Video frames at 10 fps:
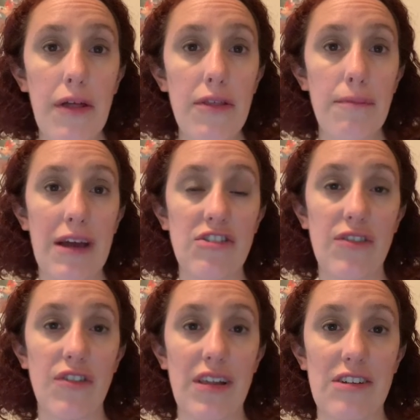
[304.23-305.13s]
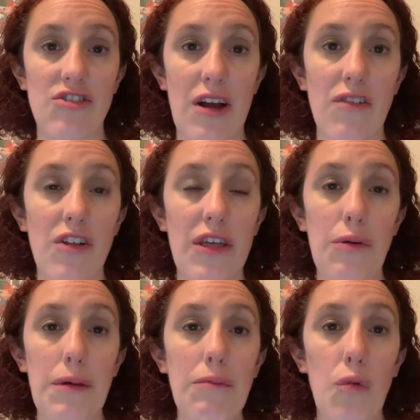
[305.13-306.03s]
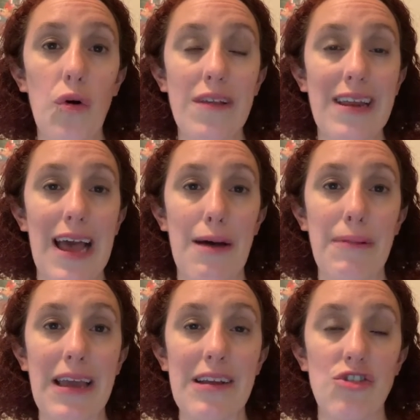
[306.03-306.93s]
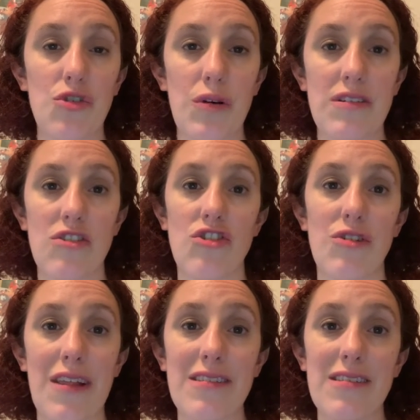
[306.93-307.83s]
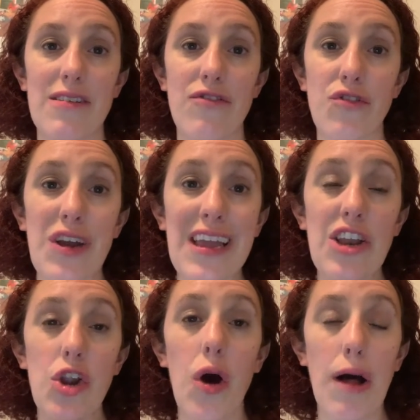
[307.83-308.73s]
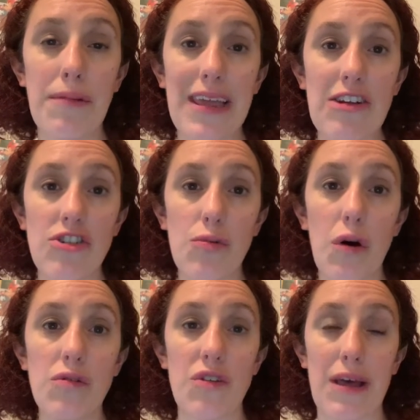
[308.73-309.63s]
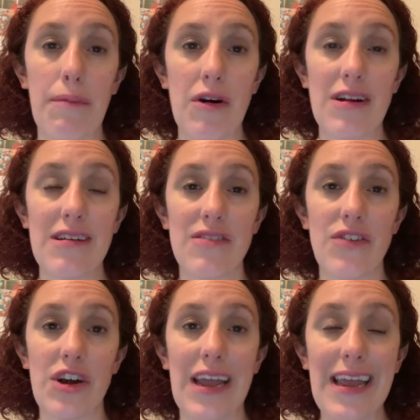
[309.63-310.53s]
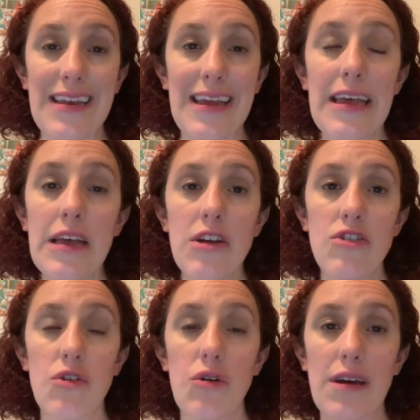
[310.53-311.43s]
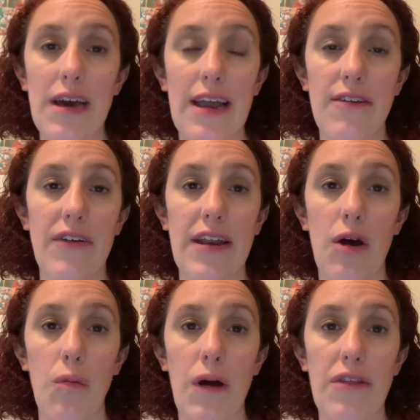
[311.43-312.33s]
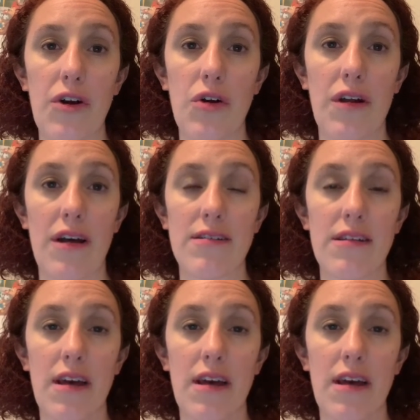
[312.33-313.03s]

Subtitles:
the Magic for Less Travel. They will be more than happy to assist you. Now, this is a free, no obligation quote, so that part is very handy. So you can kind of find out whether or not